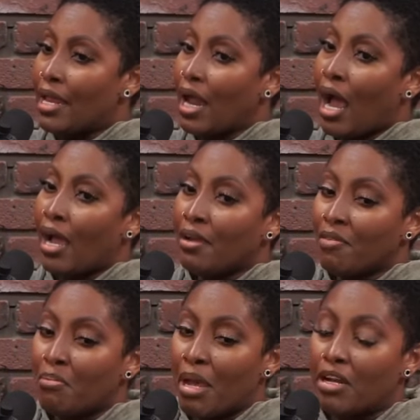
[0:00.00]
and I
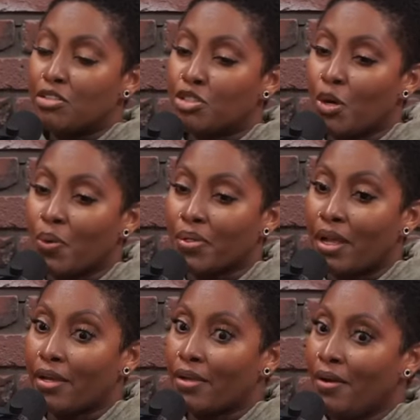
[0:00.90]
even made a joke
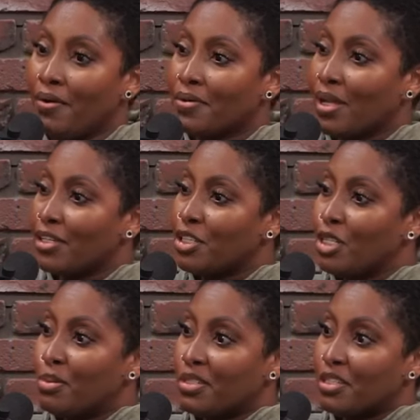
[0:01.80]
like, "Yo, like
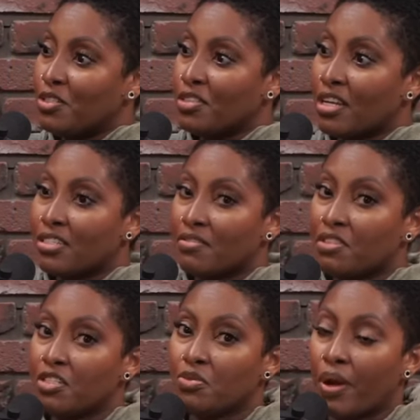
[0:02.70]
she's positioned as if
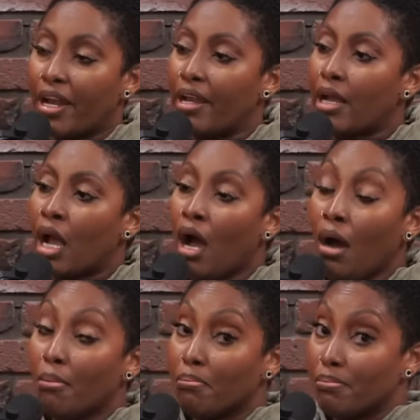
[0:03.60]
she's ready, ready to come."
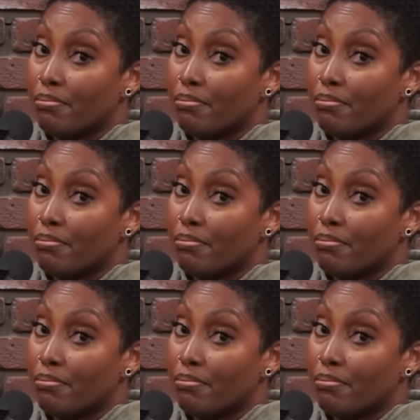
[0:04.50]
come.